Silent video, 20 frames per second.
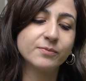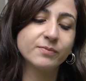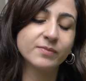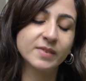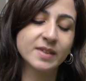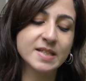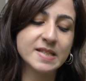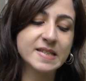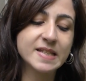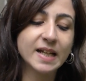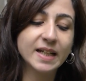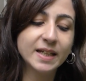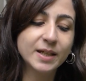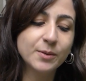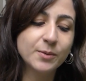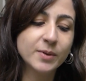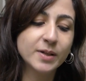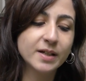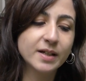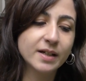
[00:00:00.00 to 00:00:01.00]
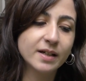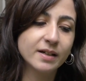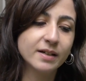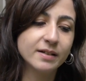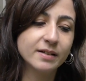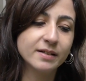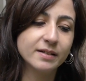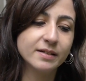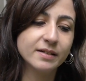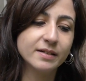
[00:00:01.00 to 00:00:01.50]
In the study we
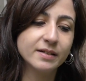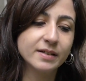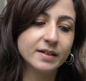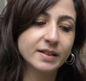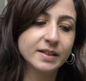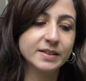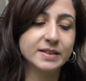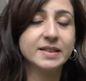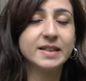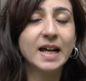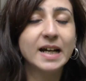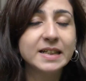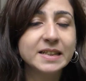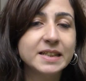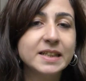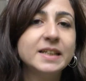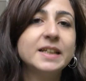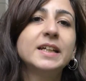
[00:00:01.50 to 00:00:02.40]
conducted